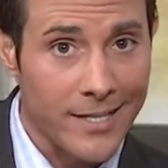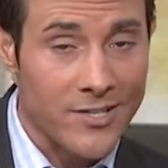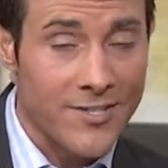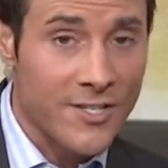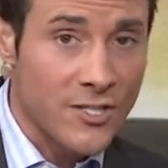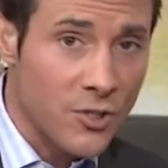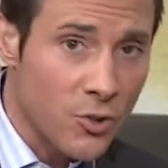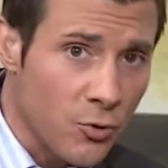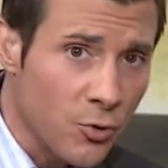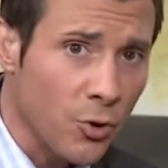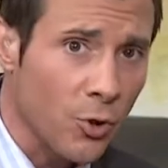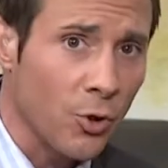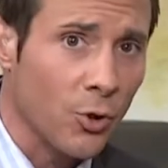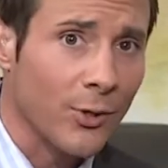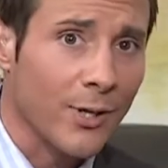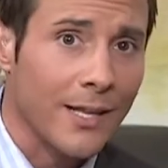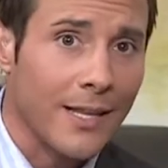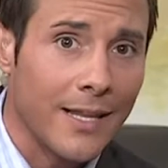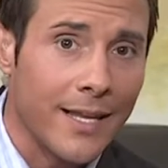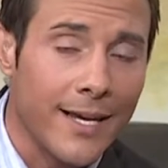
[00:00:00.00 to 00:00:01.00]
and sooner
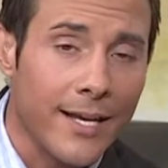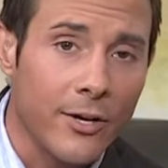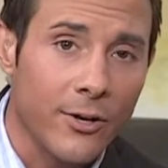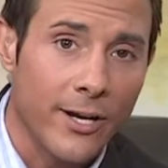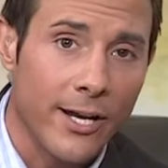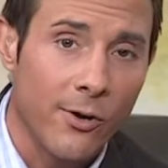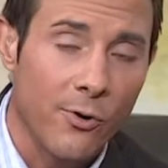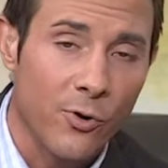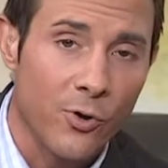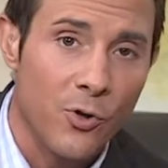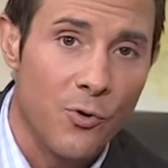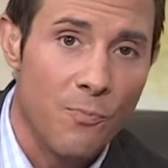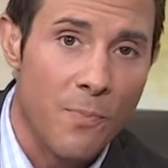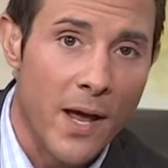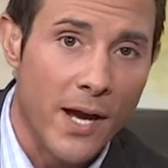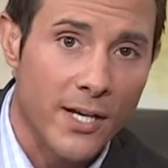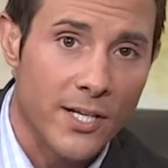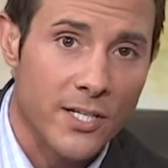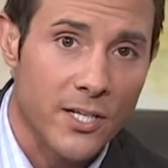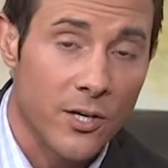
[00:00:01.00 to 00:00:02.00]
or later here in New
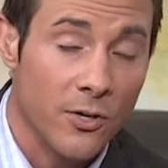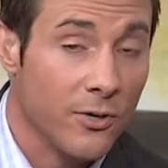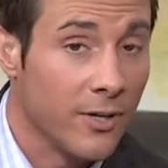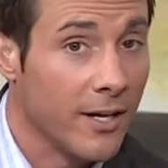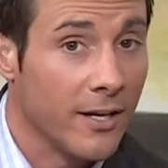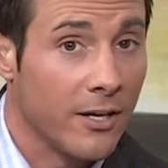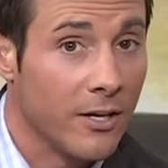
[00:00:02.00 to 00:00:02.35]
Mexico,